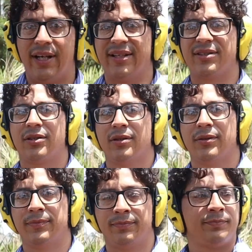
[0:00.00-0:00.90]
yes,
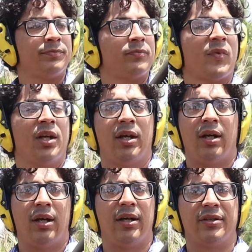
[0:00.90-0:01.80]

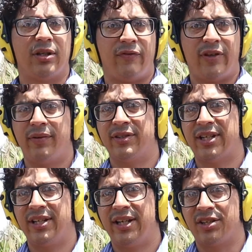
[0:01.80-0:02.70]
so if you ever
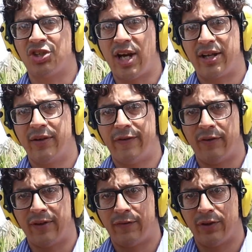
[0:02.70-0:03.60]
decide to get a shotgun
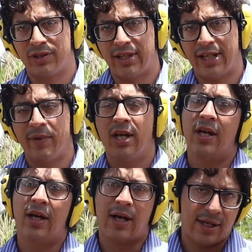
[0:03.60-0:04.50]
for the very first time,
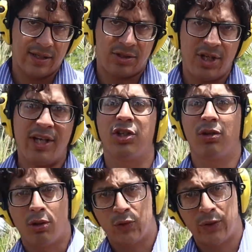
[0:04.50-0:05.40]
check
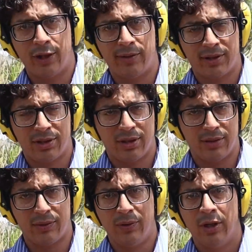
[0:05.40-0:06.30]
your local area
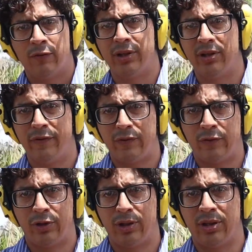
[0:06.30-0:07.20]
too
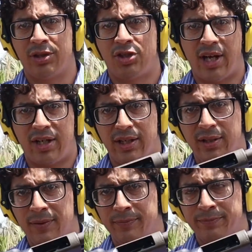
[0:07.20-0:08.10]
for
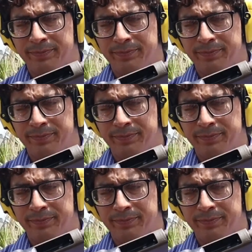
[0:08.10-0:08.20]
shotgun